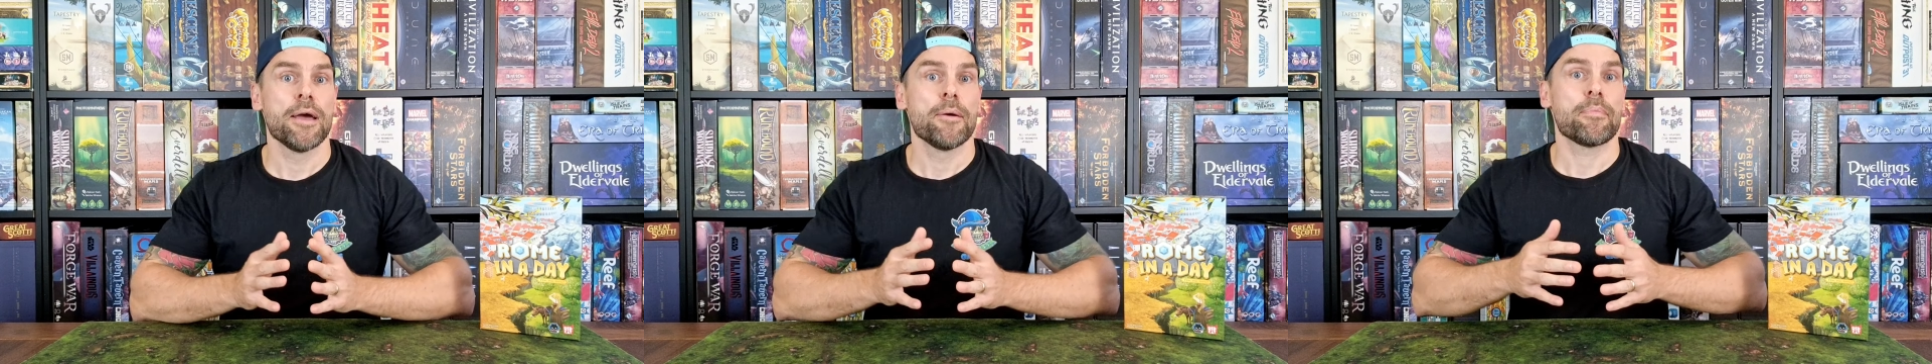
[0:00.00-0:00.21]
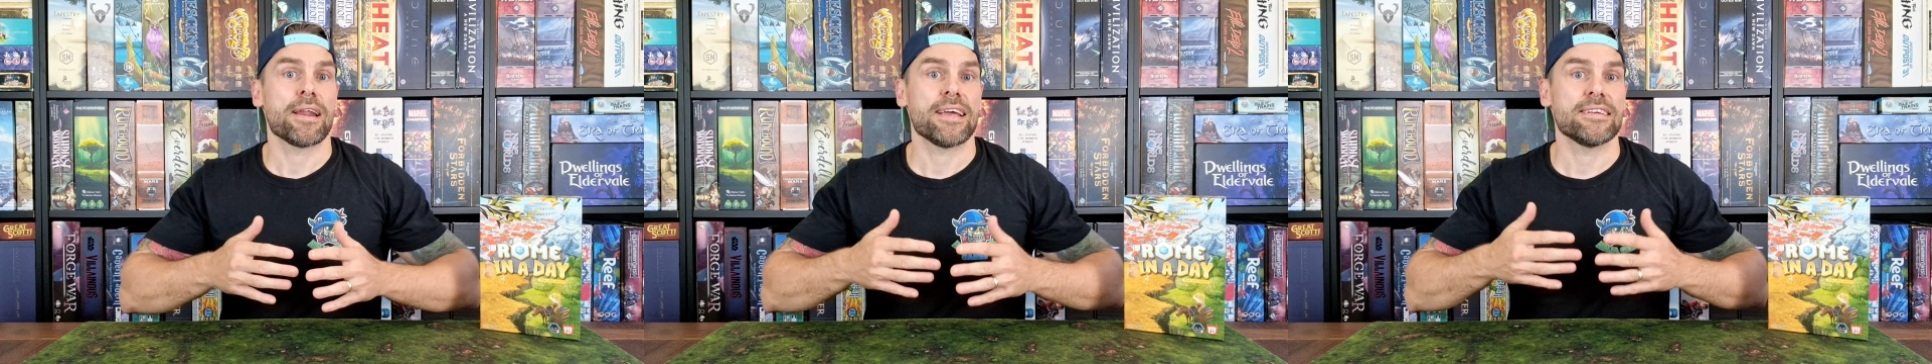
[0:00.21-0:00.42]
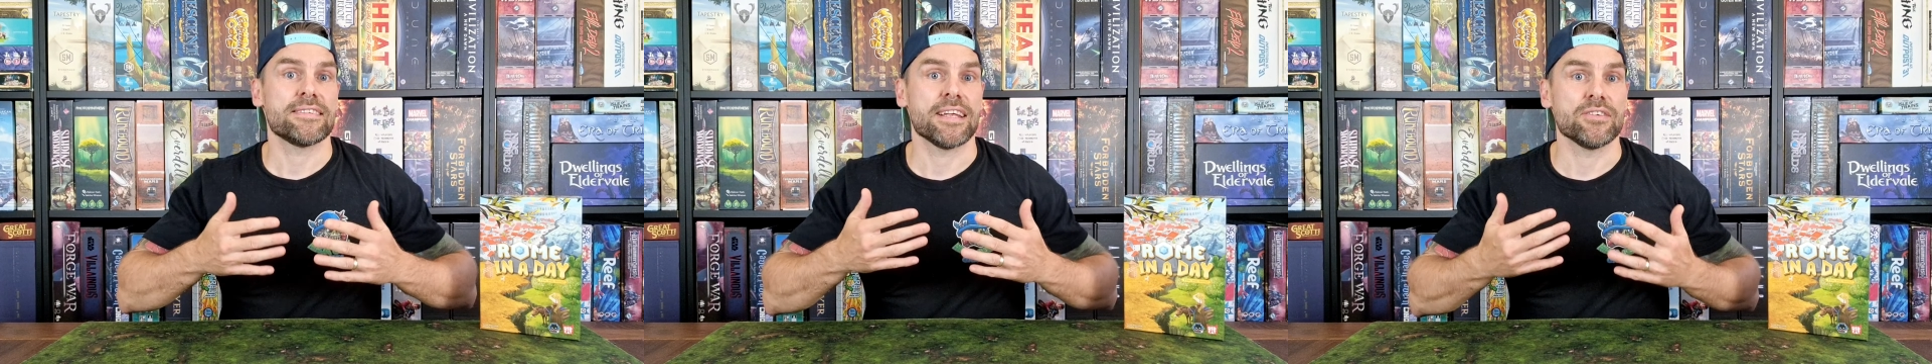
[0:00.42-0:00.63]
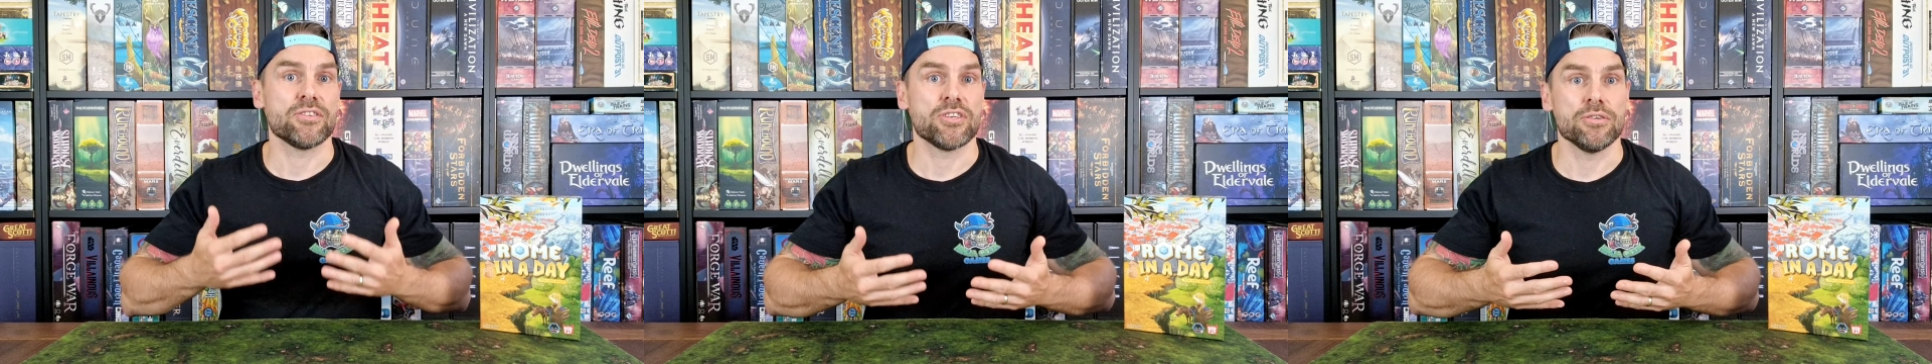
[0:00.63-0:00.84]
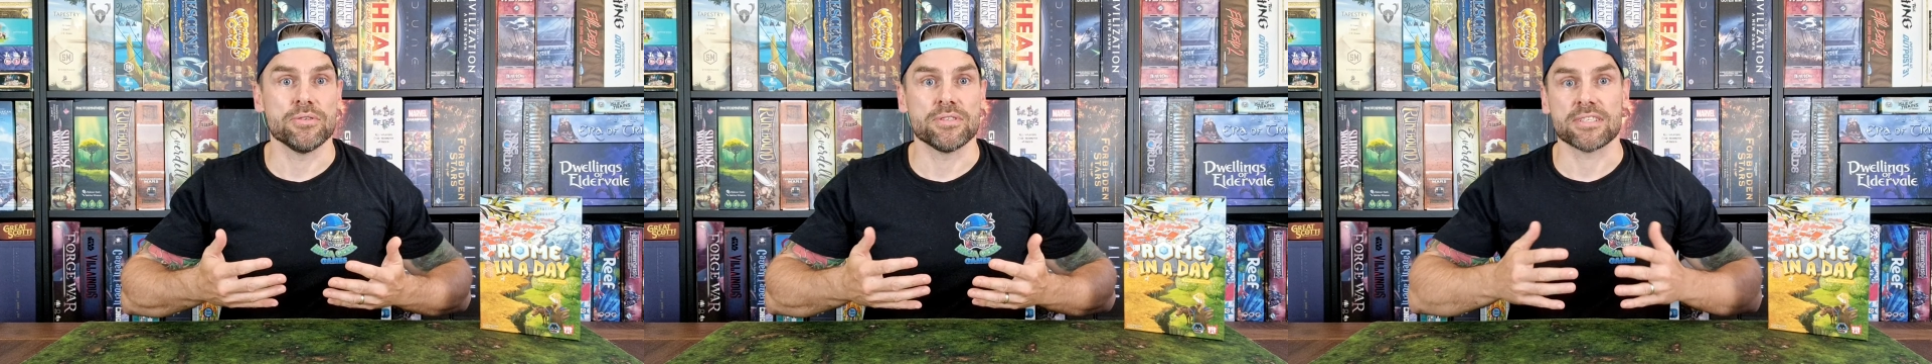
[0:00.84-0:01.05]
Players then
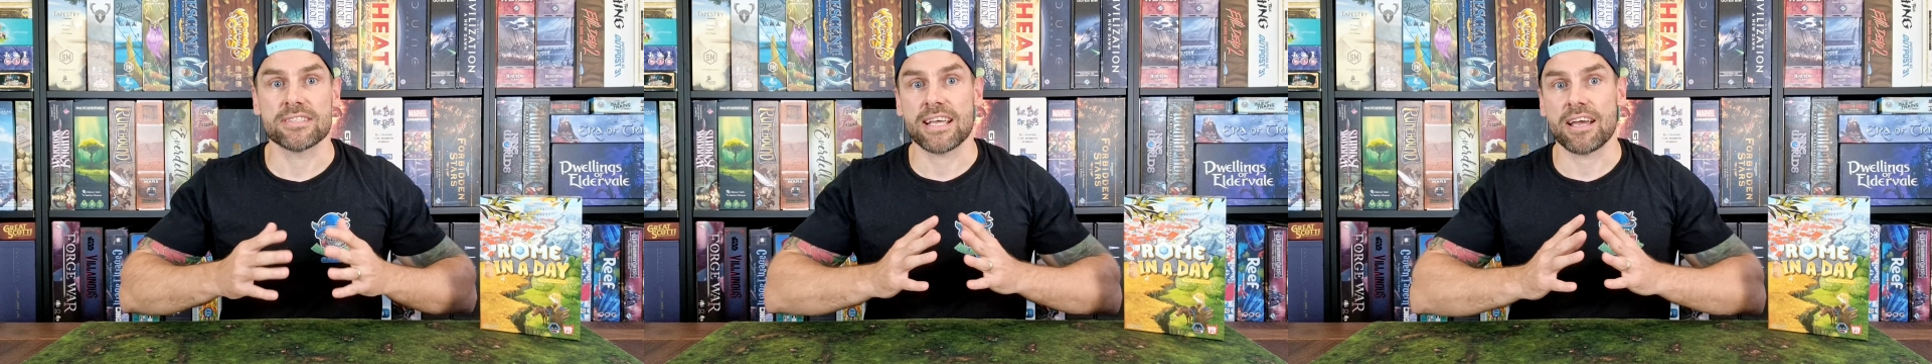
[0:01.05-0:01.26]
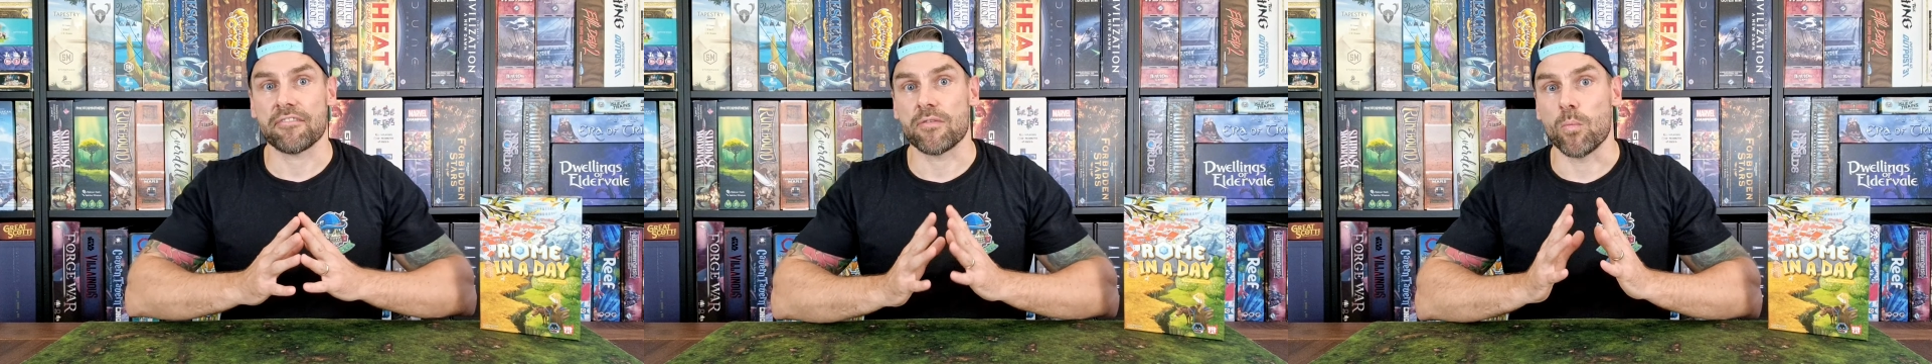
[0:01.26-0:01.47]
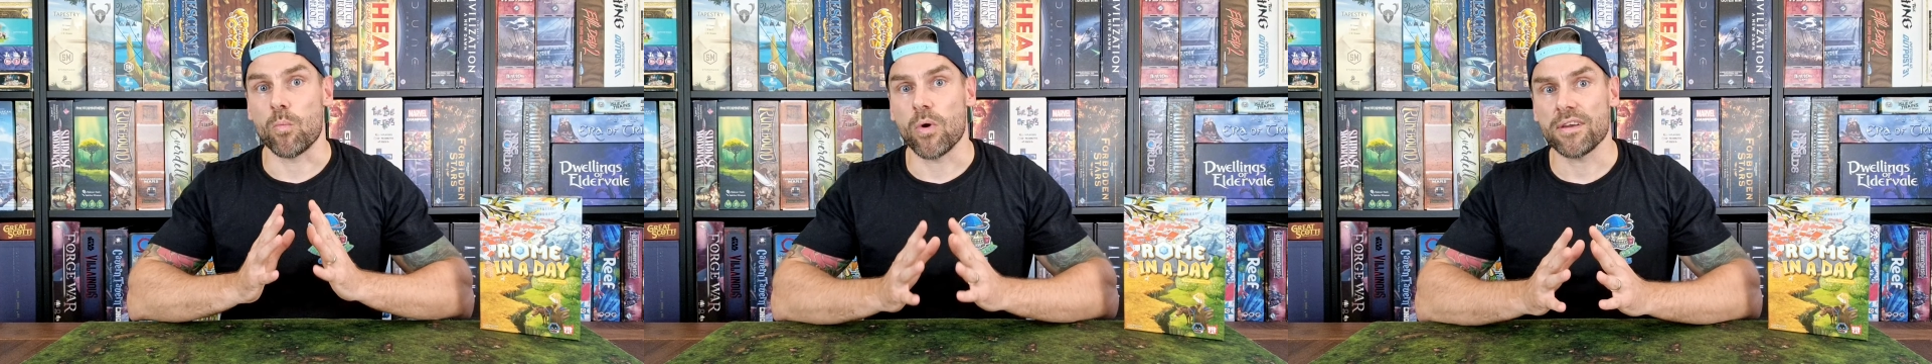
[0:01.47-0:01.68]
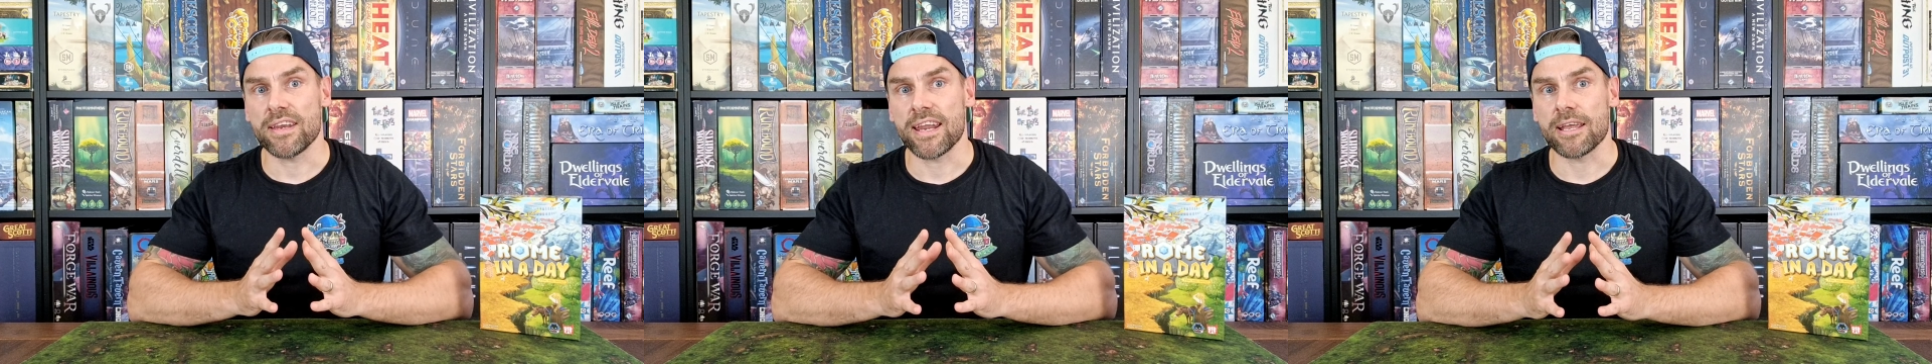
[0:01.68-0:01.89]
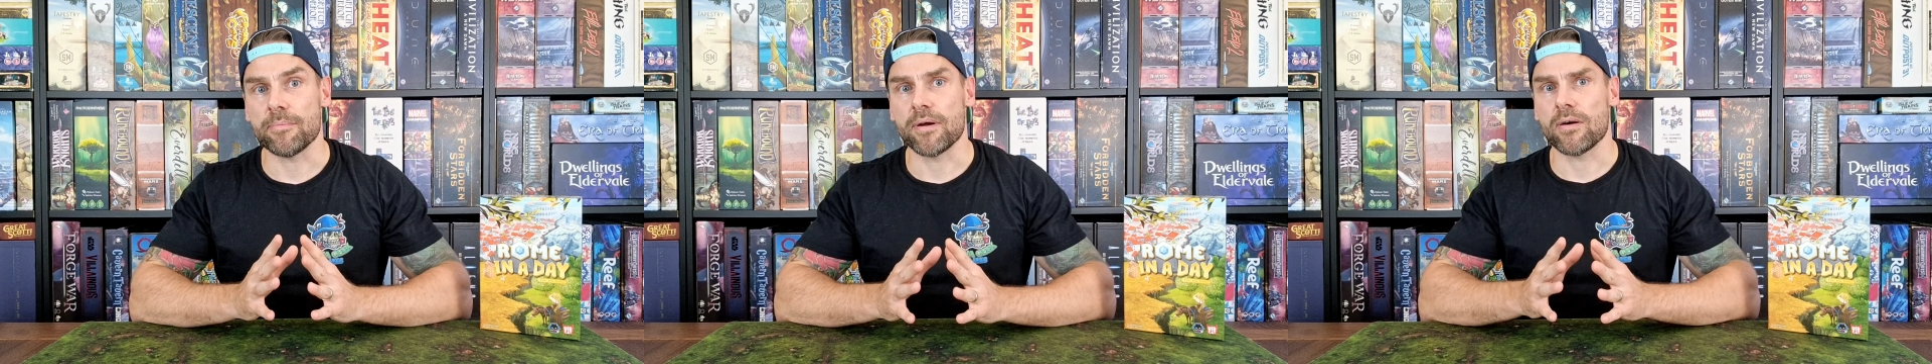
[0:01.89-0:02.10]
choose a set from one
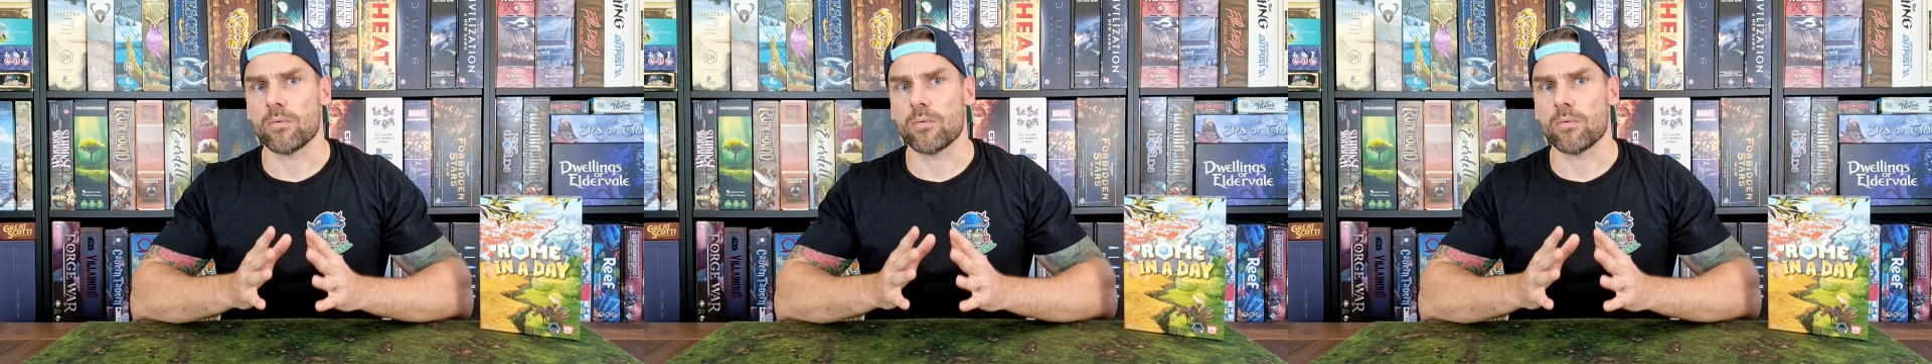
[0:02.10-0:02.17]
neighbour